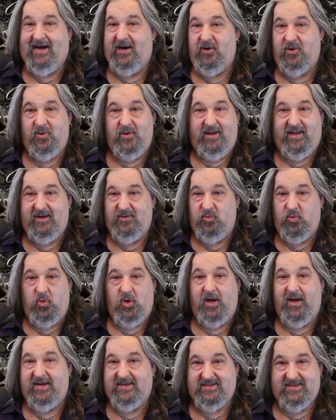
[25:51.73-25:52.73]
and
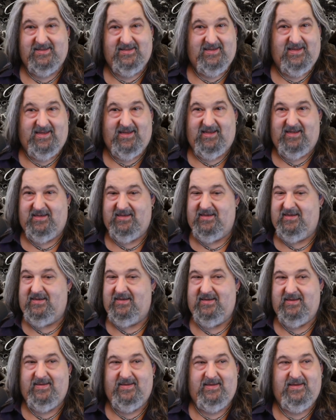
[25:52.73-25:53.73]
what, and
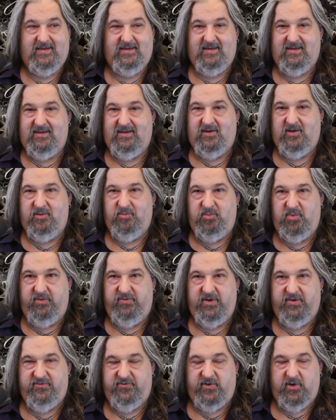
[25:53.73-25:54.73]

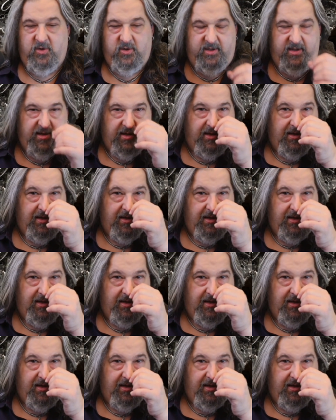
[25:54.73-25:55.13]
moving forward.